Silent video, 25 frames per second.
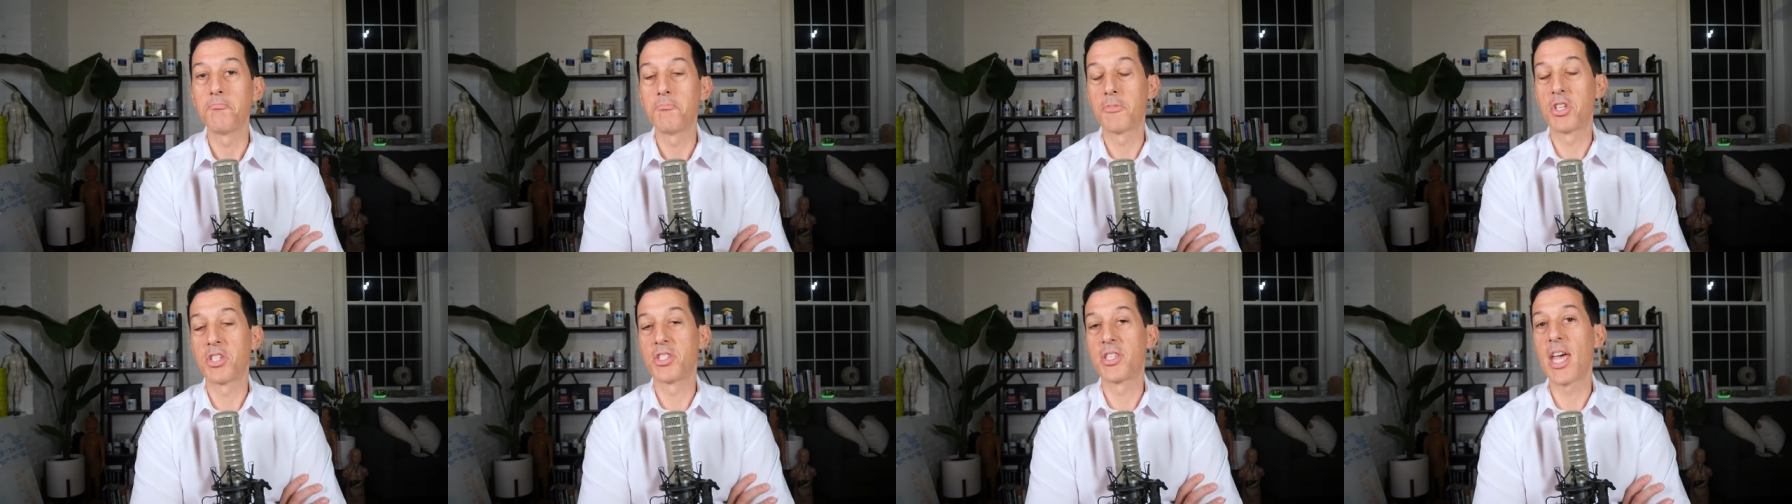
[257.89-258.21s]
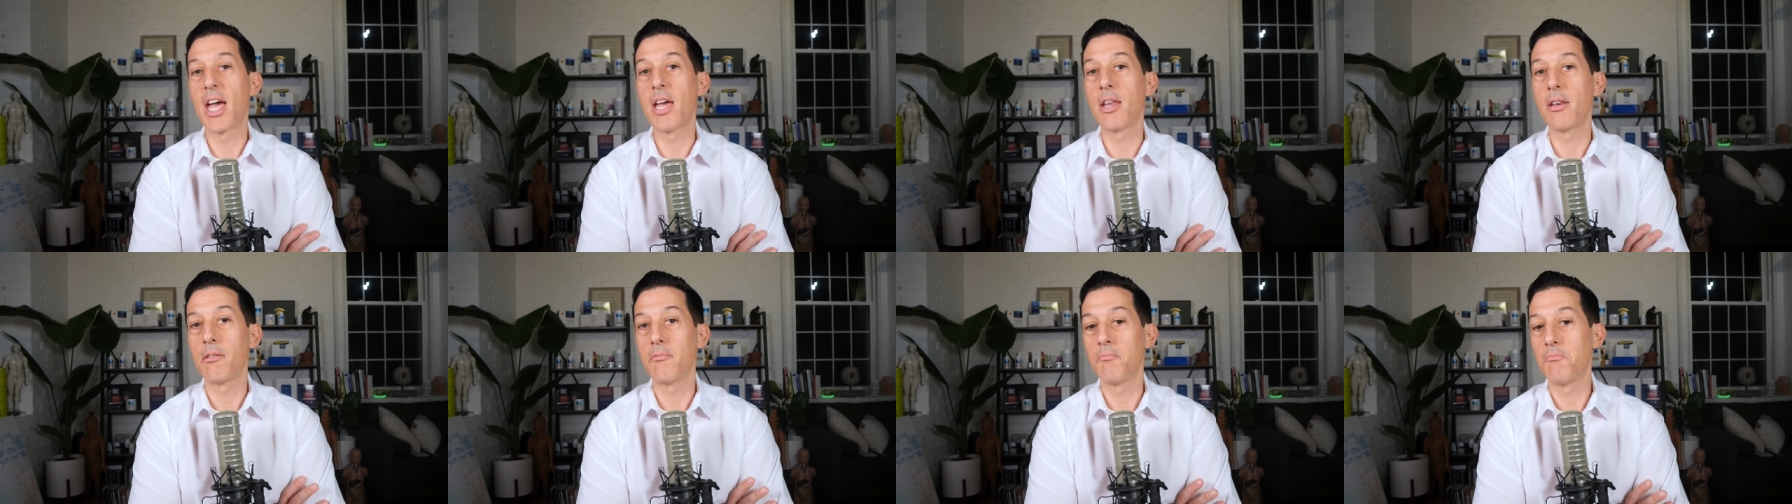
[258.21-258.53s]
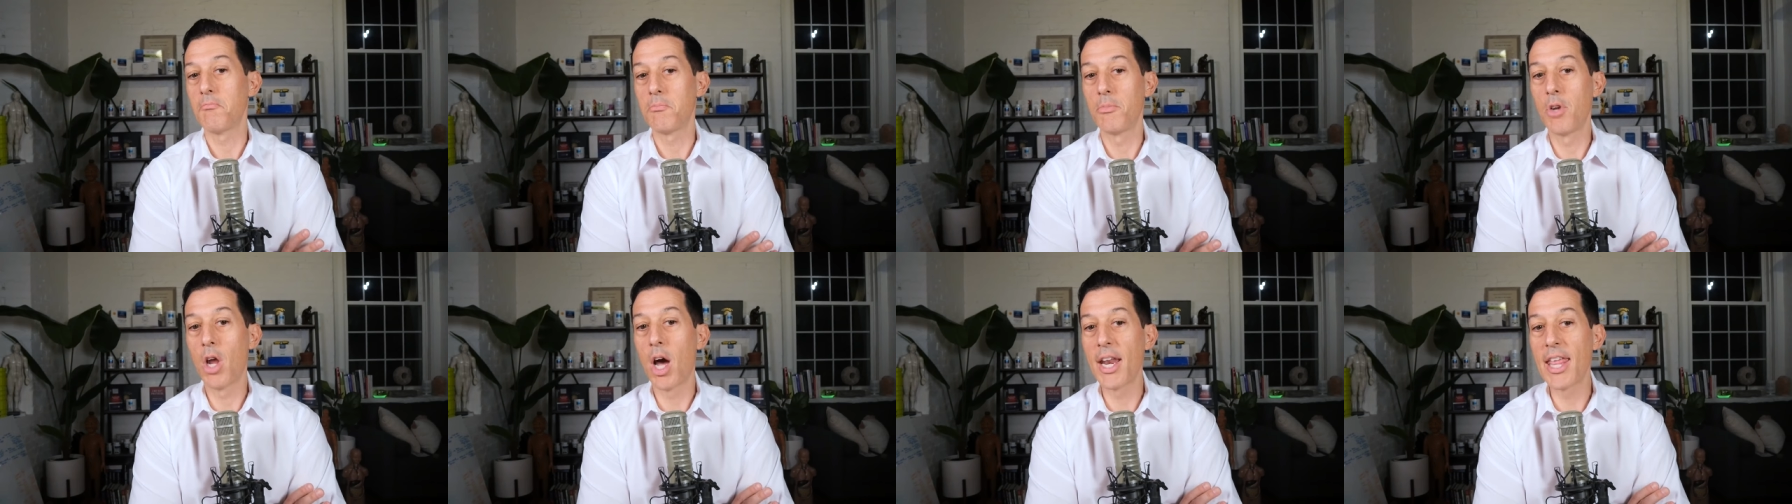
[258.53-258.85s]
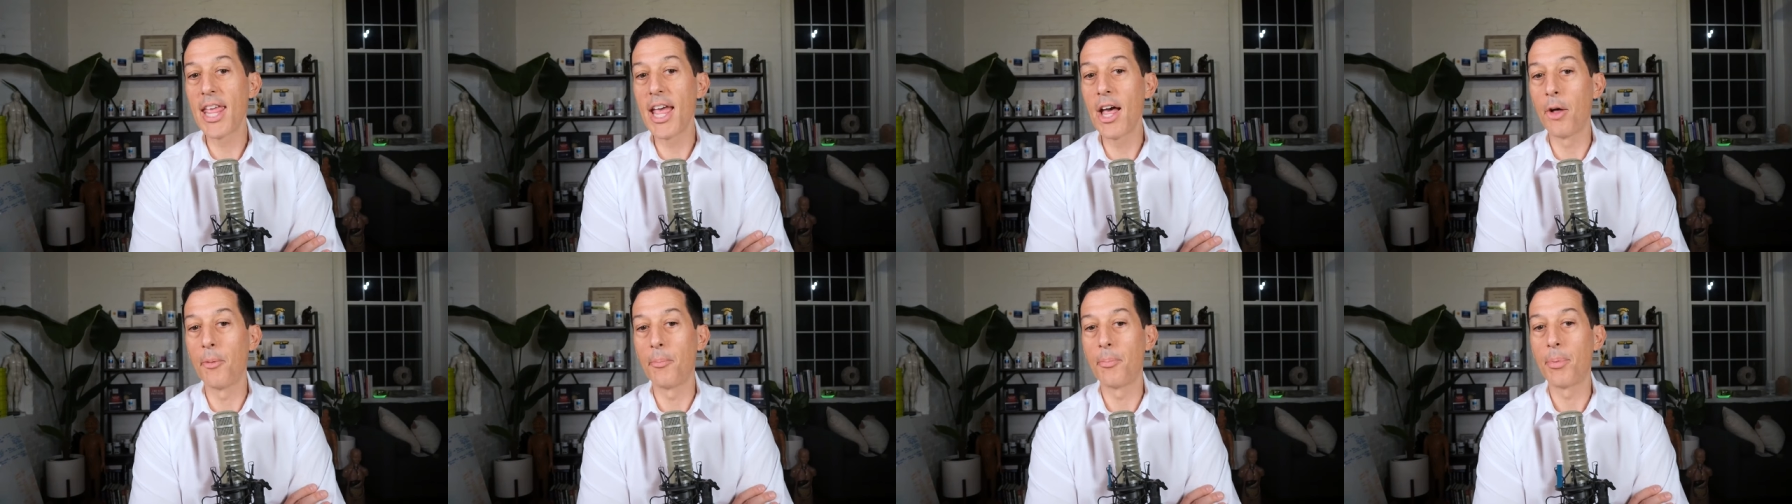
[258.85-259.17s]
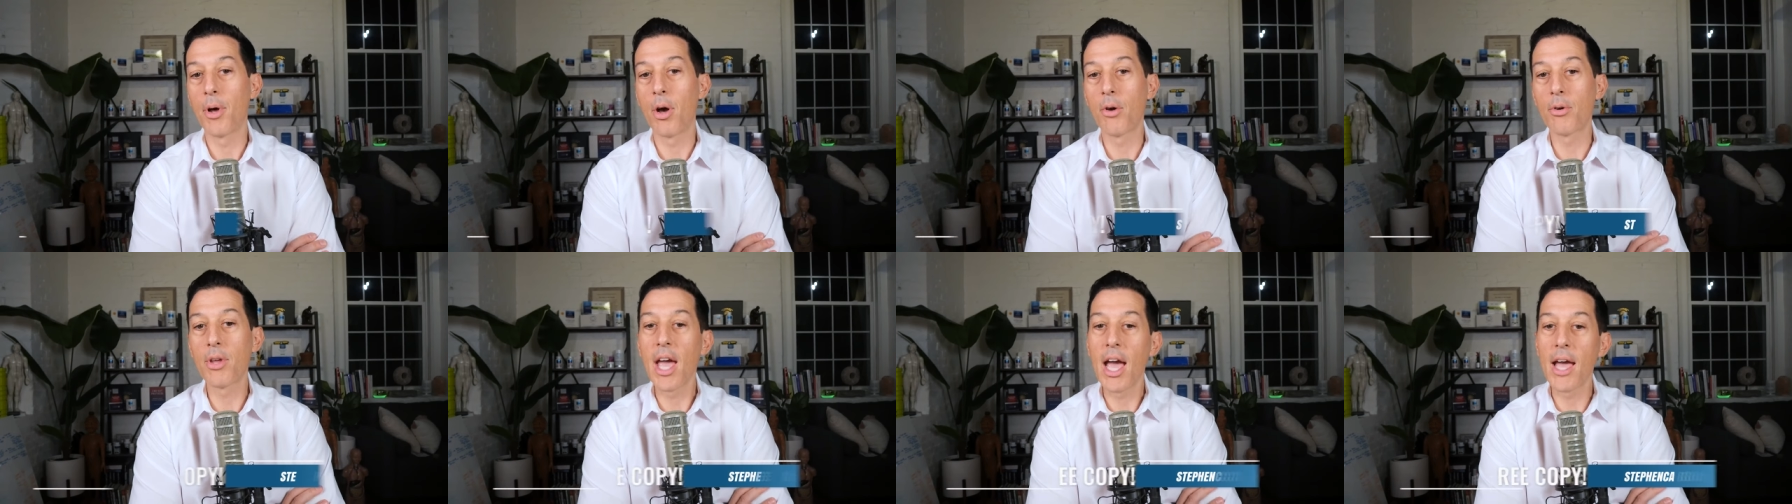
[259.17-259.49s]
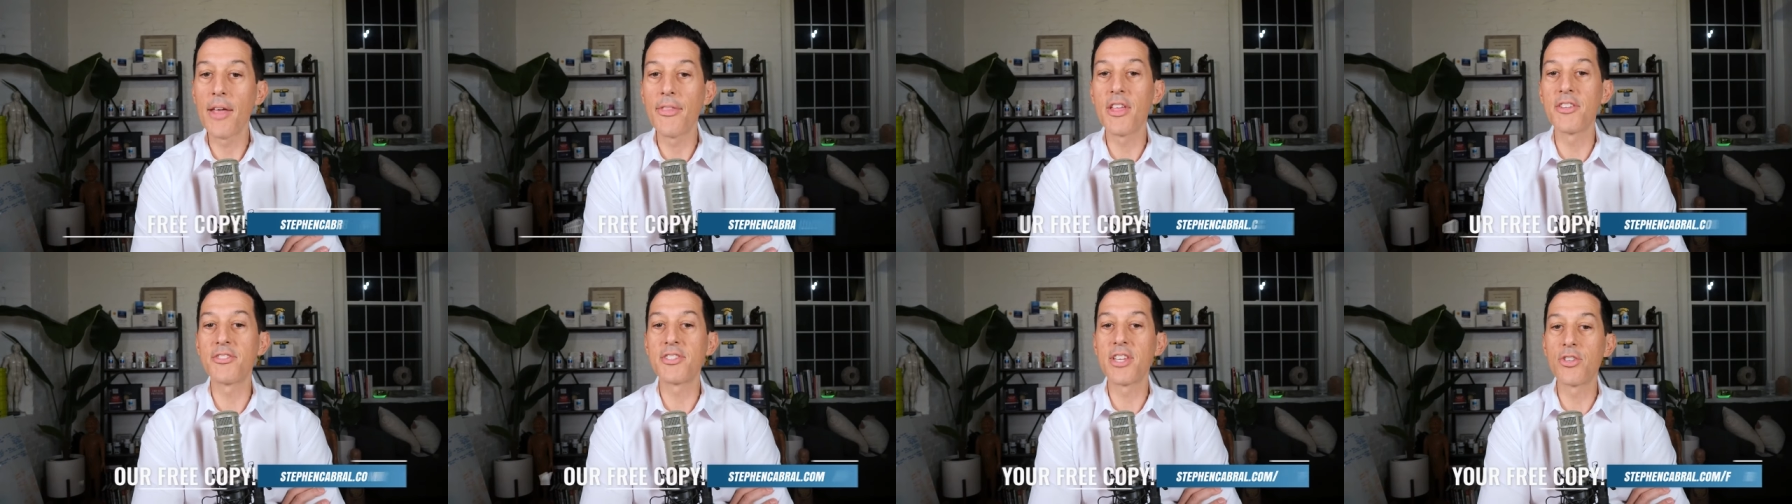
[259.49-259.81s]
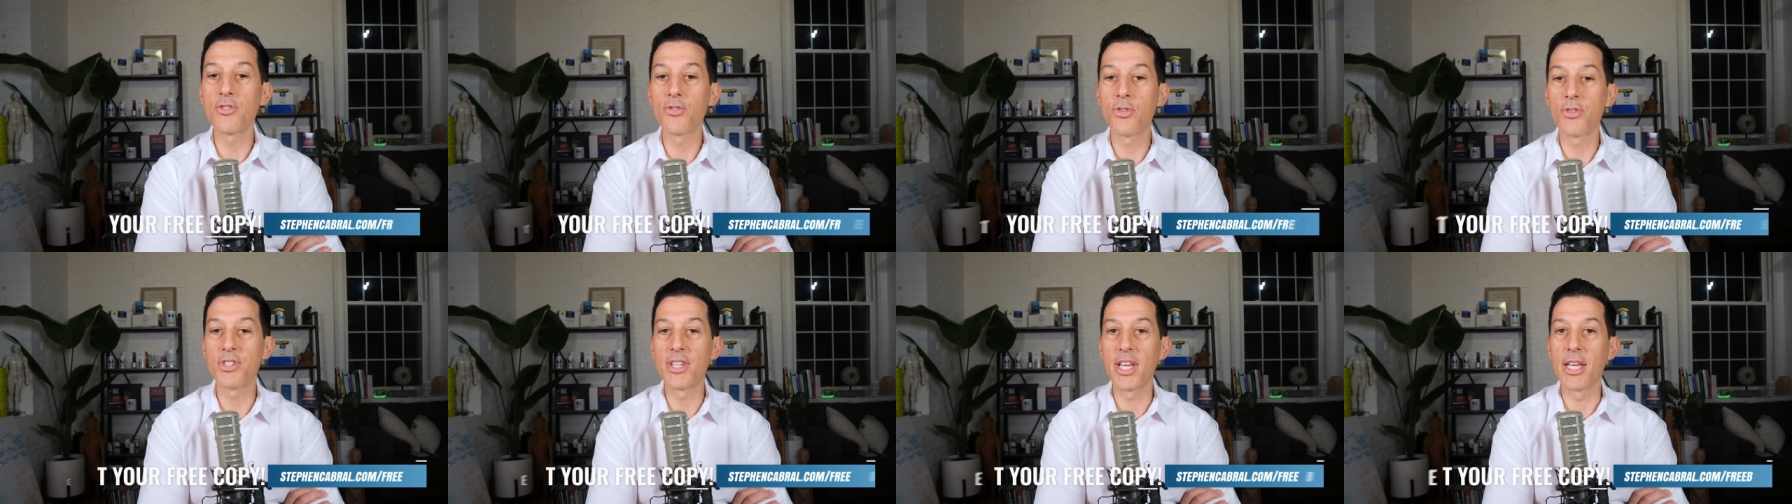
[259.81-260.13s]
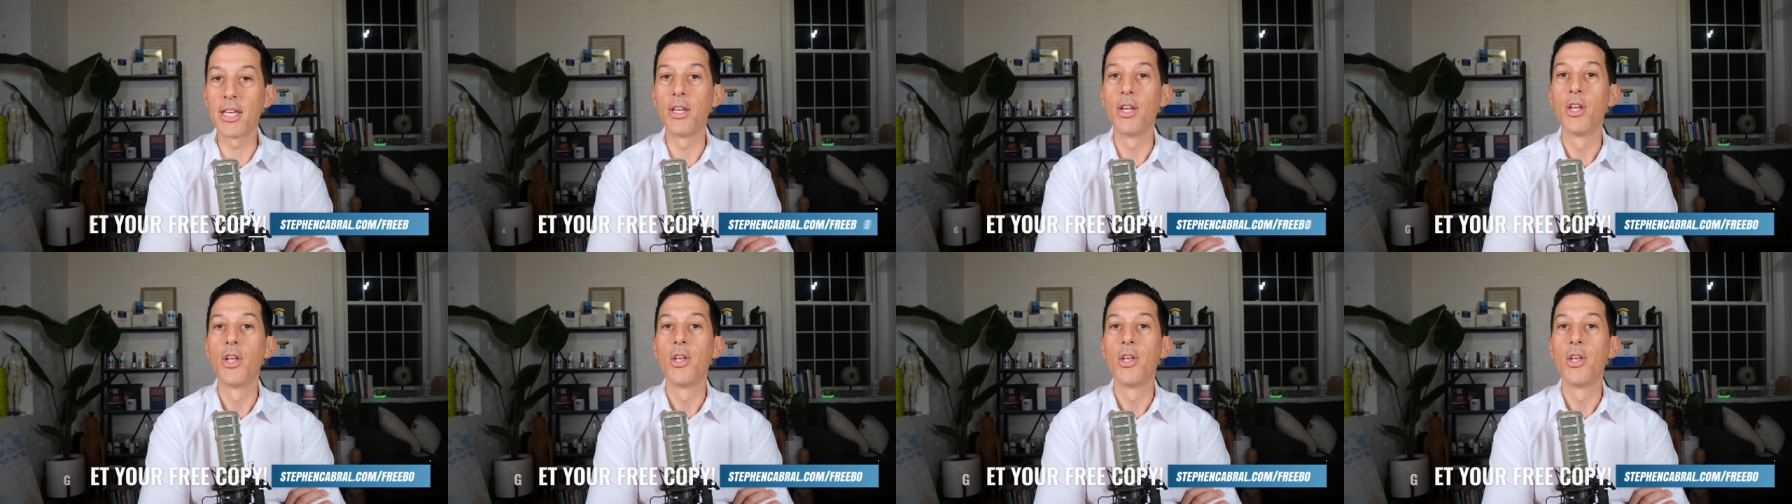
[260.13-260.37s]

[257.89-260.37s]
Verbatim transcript: Does that not help? Okay, that's interesting.